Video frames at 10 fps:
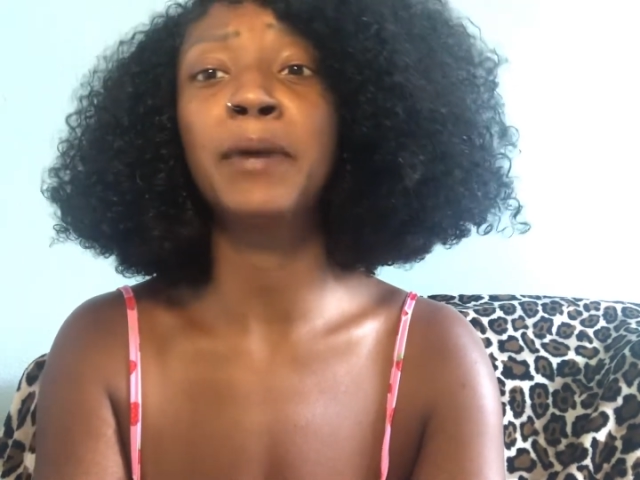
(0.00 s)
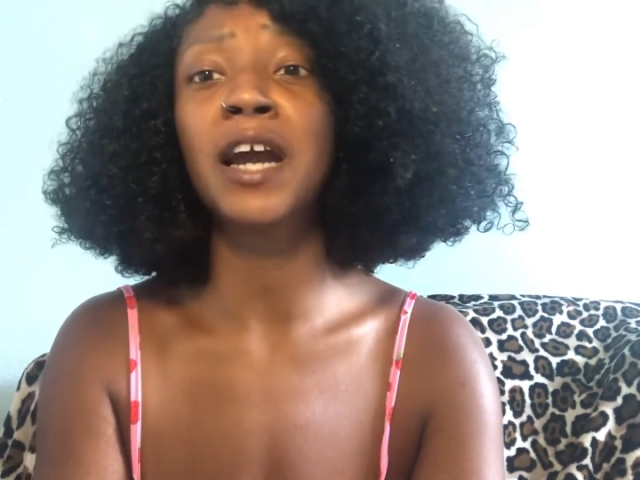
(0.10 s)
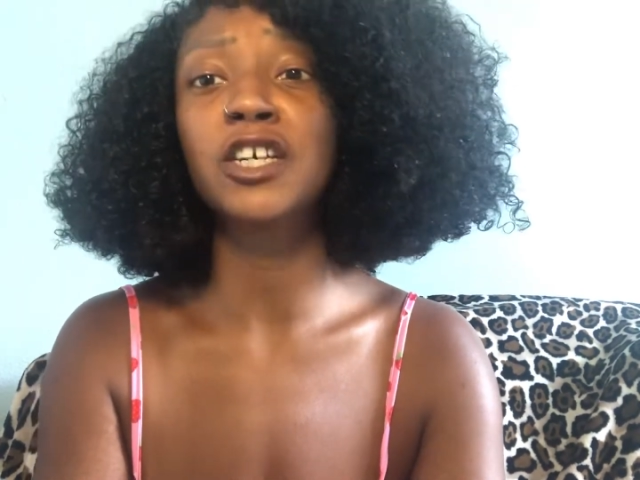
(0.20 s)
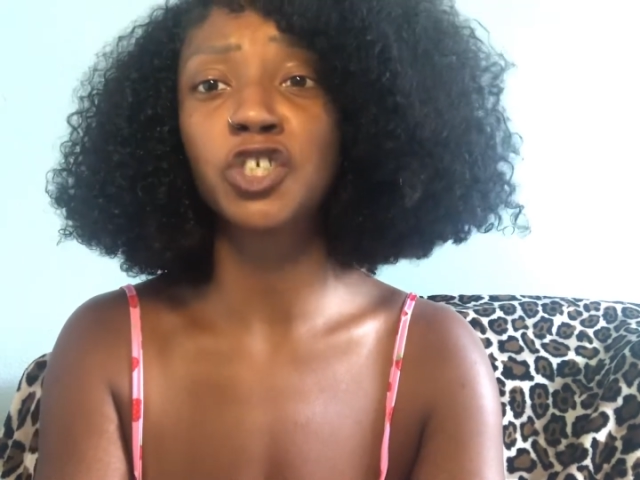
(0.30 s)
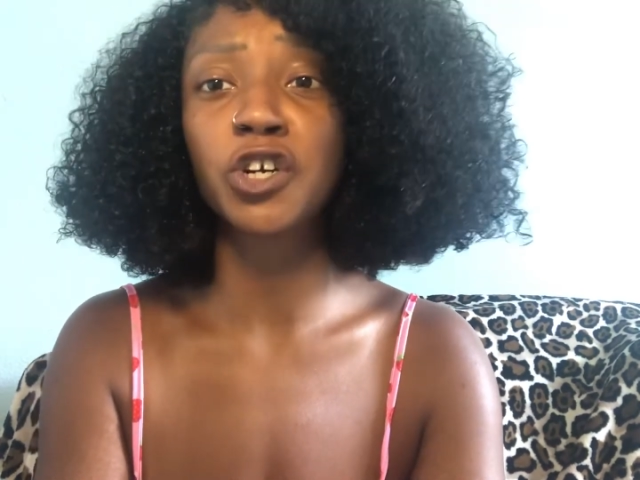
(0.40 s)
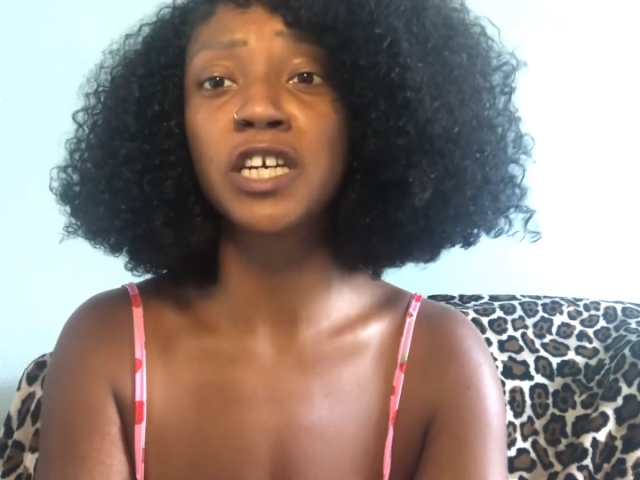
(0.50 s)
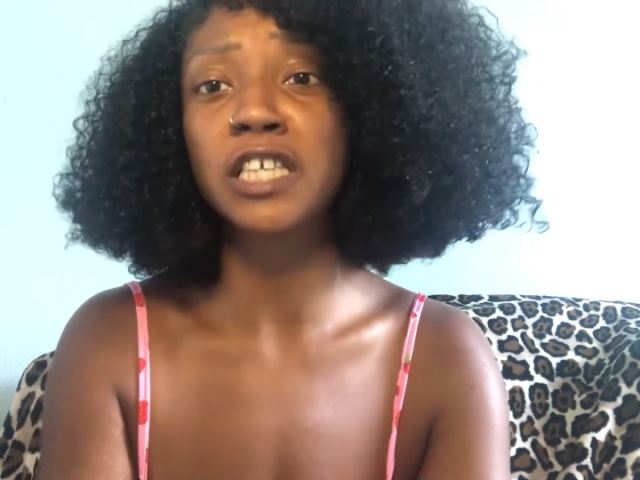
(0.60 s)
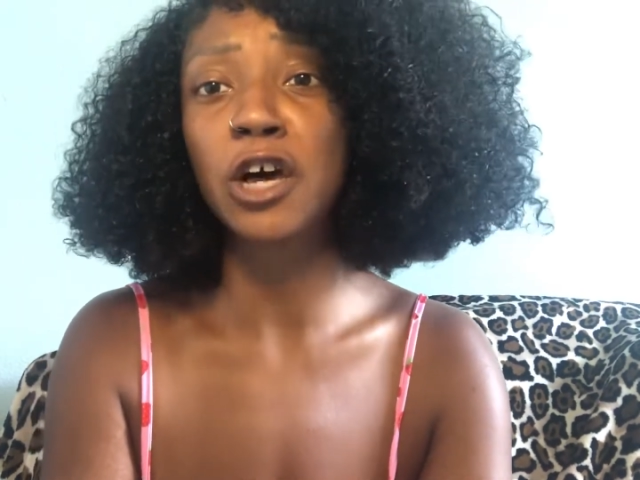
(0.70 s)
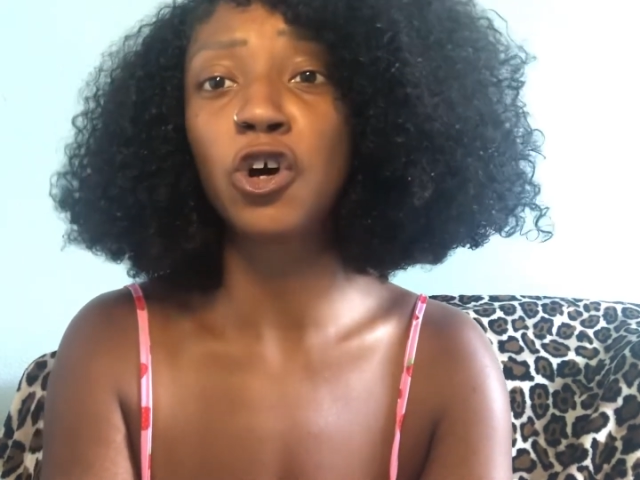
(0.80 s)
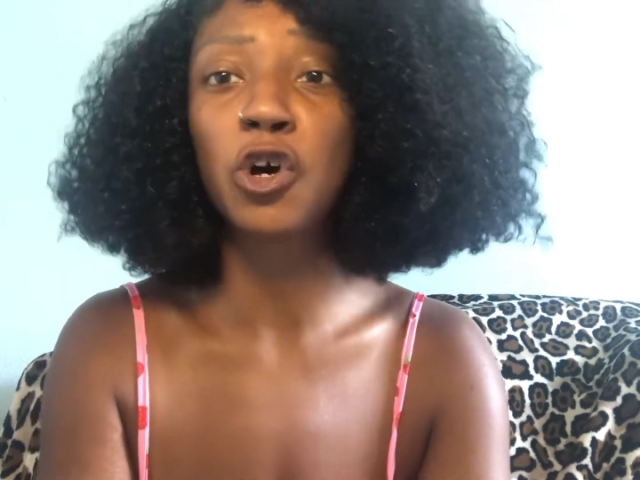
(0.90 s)
but I sure as
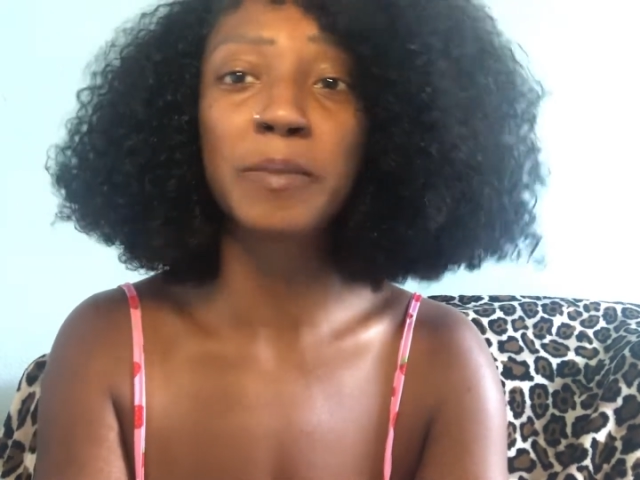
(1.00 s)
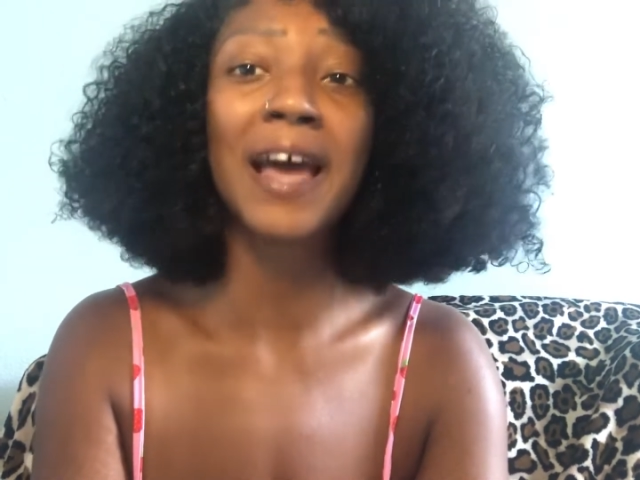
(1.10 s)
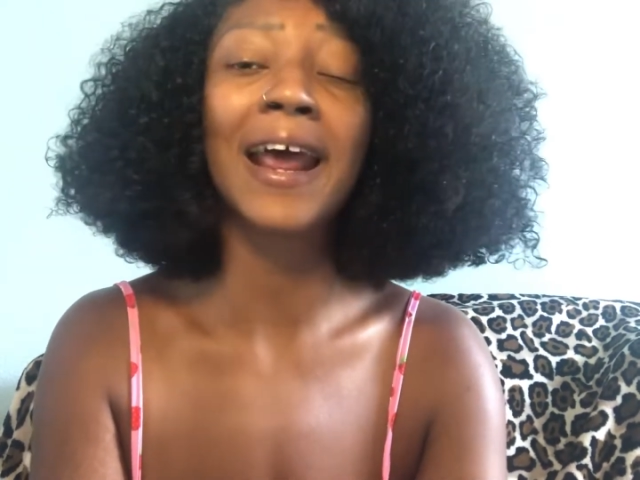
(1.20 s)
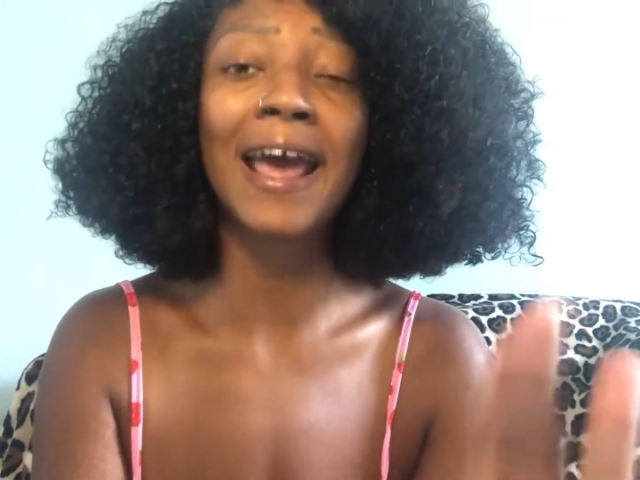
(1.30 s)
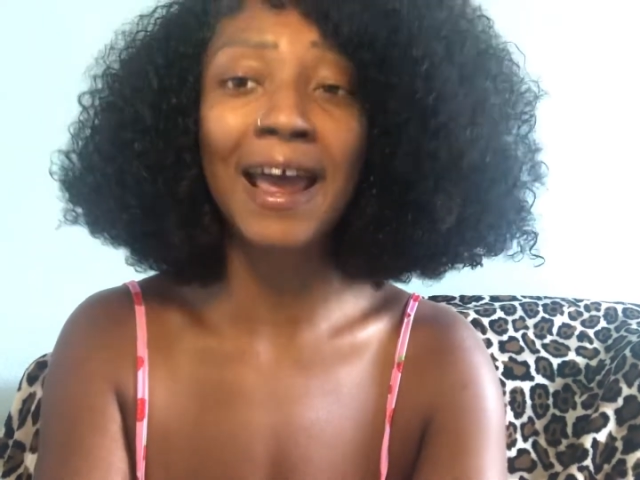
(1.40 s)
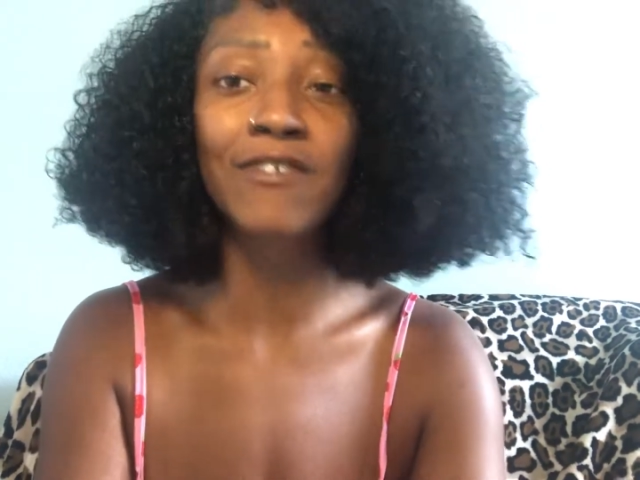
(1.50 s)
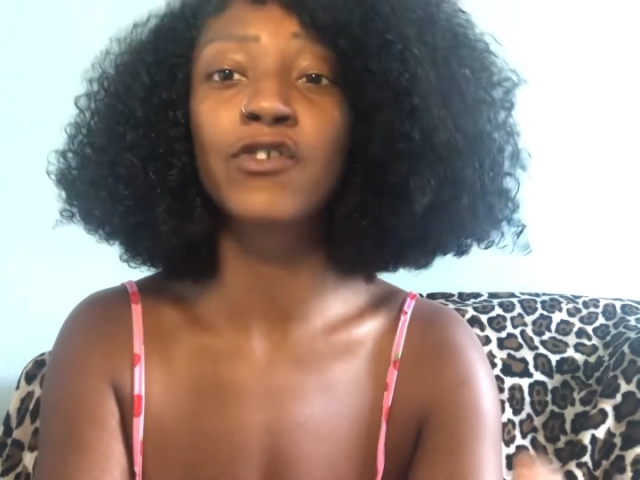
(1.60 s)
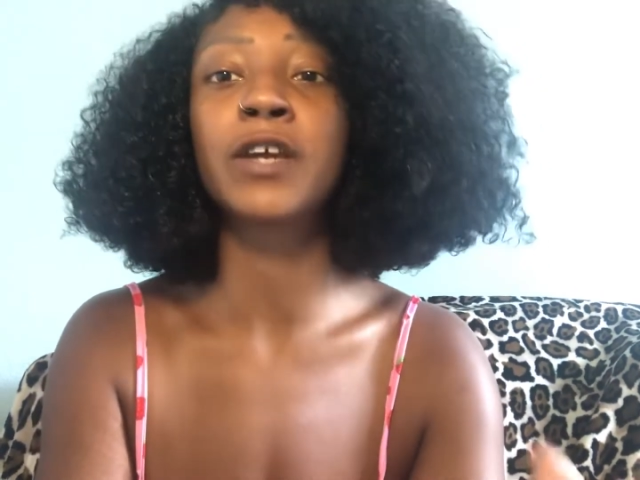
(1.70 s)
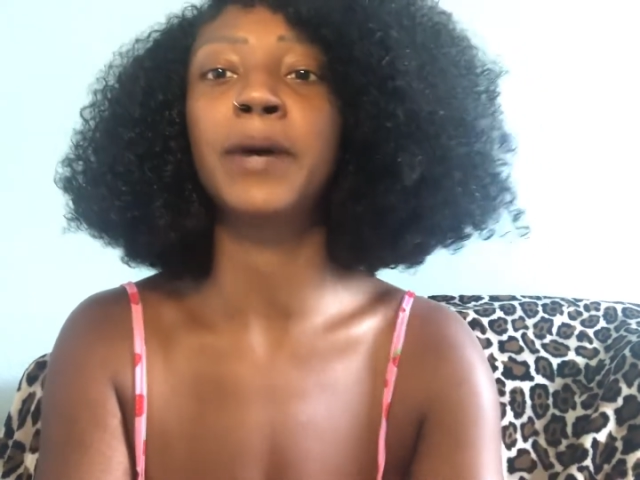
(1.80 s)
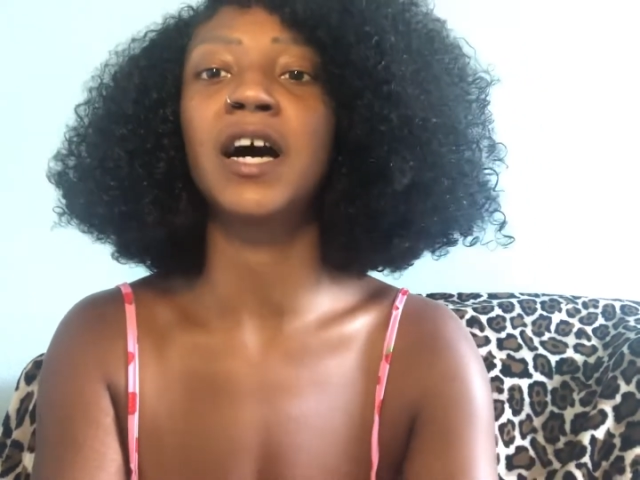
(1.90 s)
hell hope that
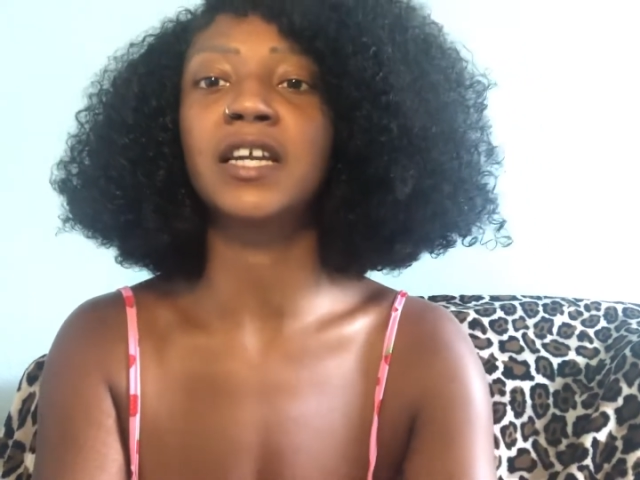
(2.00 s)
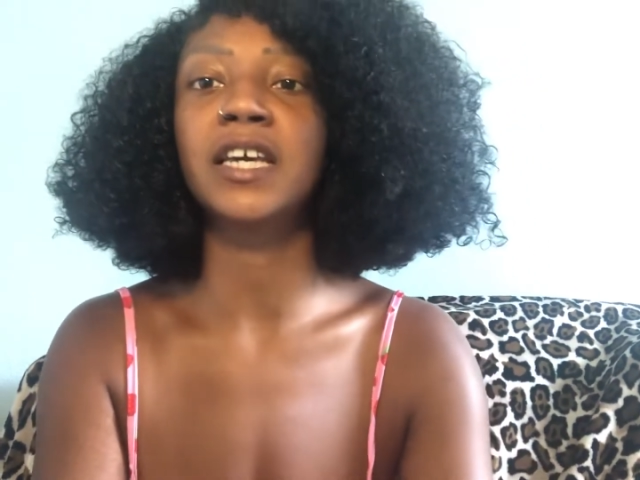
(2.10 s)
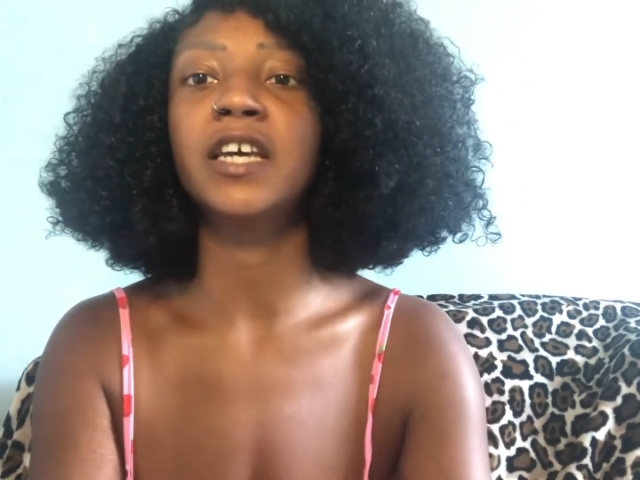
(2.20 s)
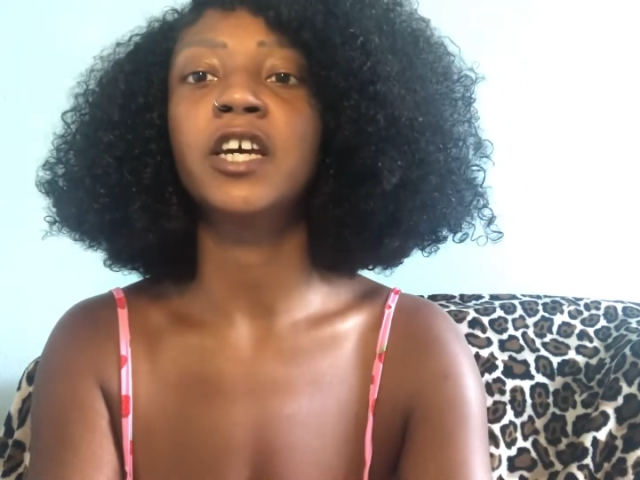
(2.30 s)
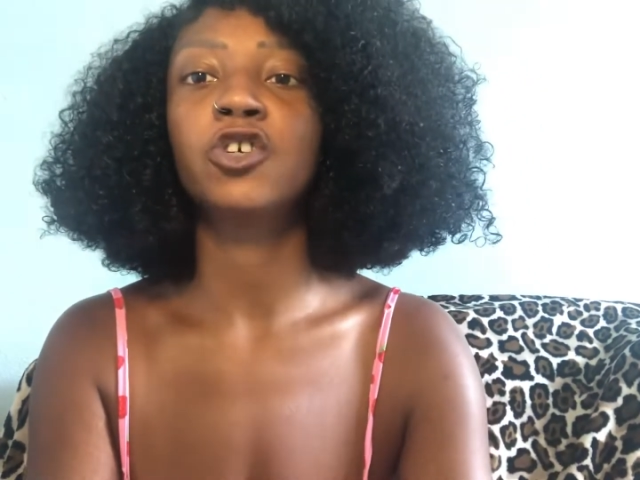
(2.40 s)
everybody